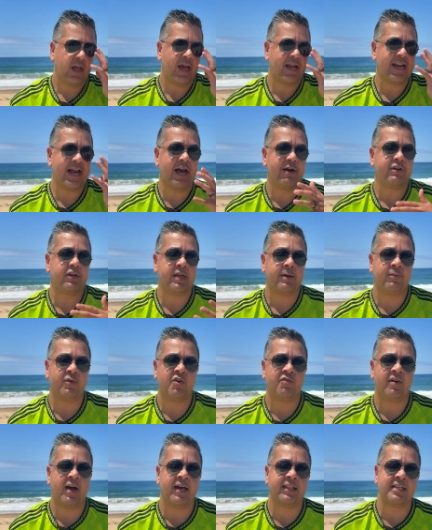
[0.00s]
and how you can
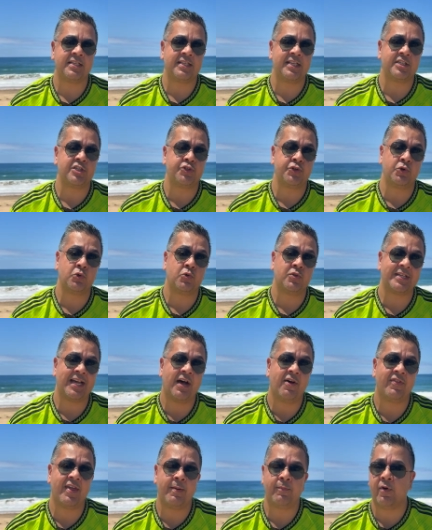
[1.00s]
improve that. And there's, there's tools
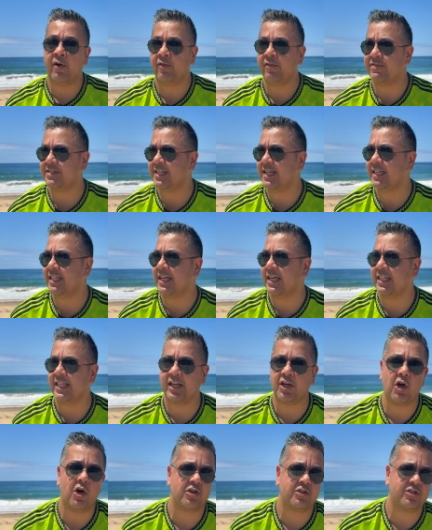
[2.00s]
out there, but obviously they, they
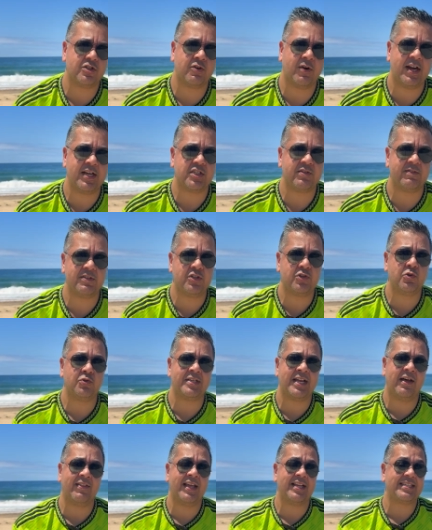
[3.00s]
cost, right? So there's tools
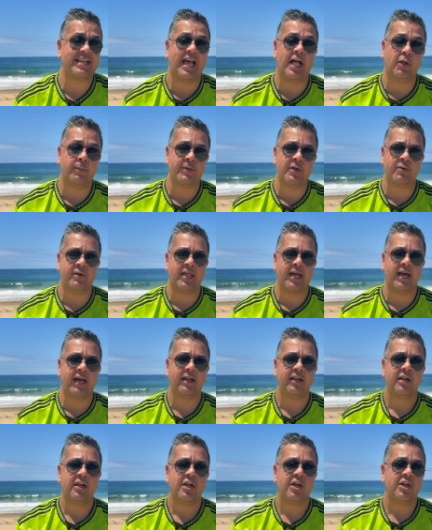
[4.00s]
out there to help you with that.
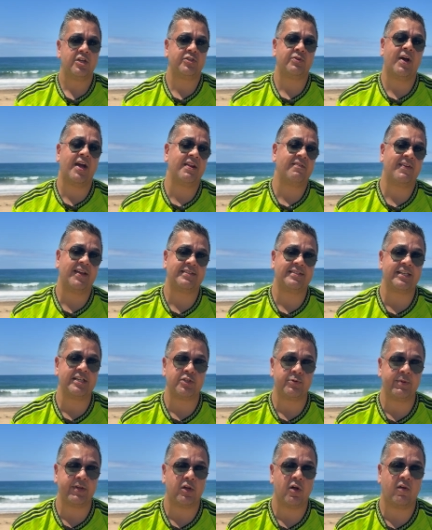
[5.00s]
So I invested in
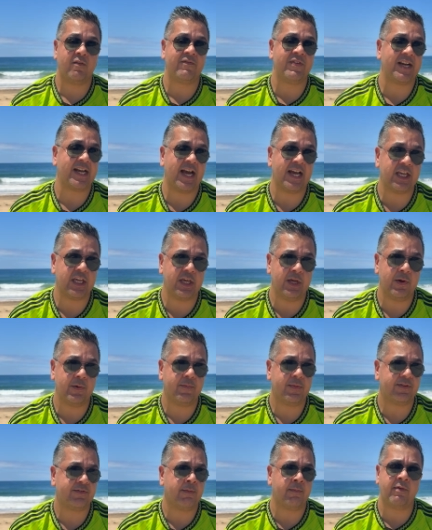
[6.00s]
something called VidIQ.
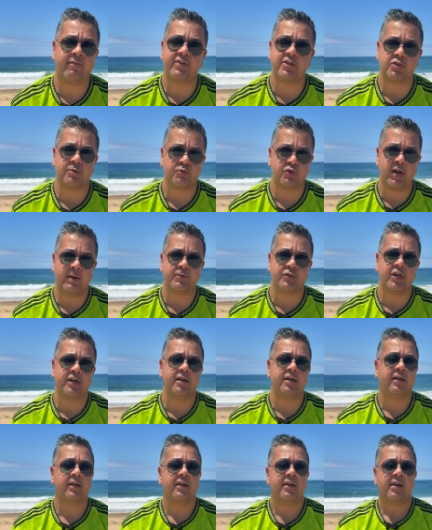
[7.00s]
It's a monthly subscription.